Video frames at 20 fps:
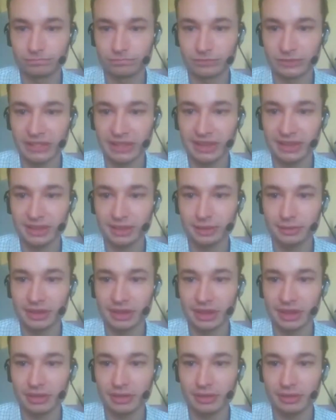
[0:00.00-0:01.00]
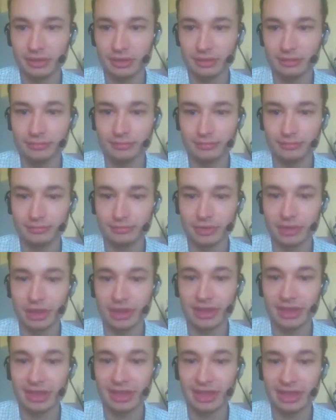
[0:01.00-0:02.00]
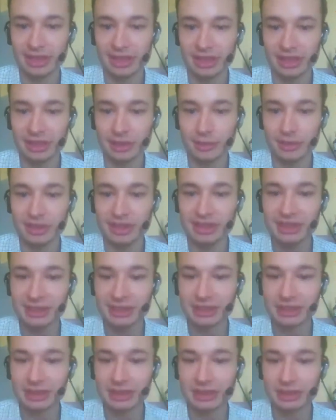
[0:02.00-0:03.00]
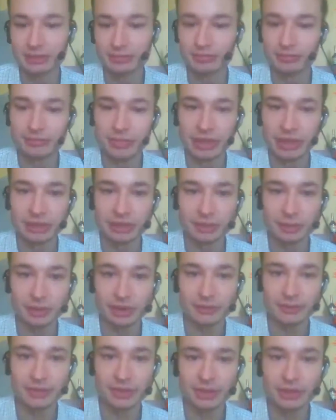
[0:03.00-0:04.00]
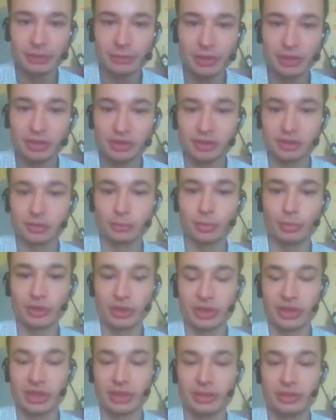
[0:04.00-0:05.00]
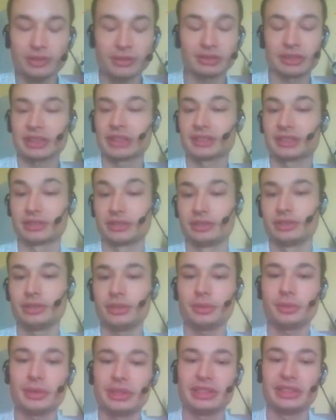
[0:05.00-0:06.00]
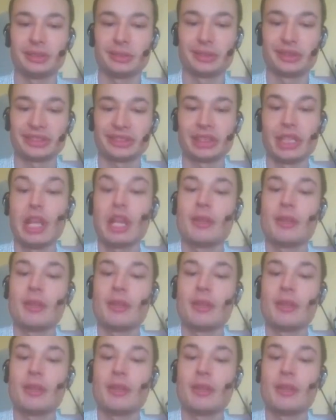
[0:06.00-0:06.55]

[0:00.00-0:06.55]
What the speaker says: JCU is here, not taking any risks, but with so much support here, there's no really risk.